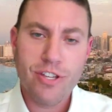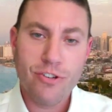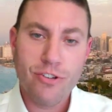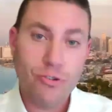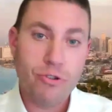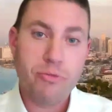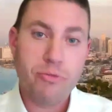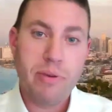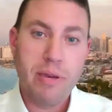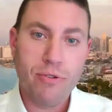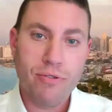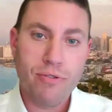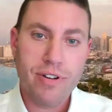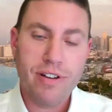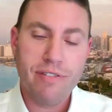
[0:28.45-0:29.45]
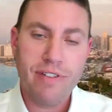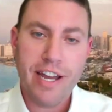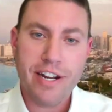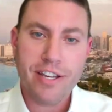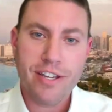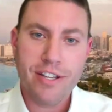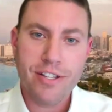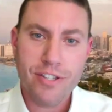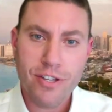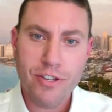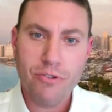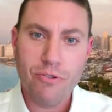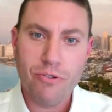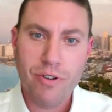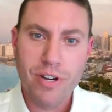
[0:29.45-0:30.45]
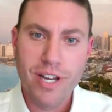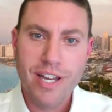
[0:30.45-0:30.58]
Jewish people, have had a continual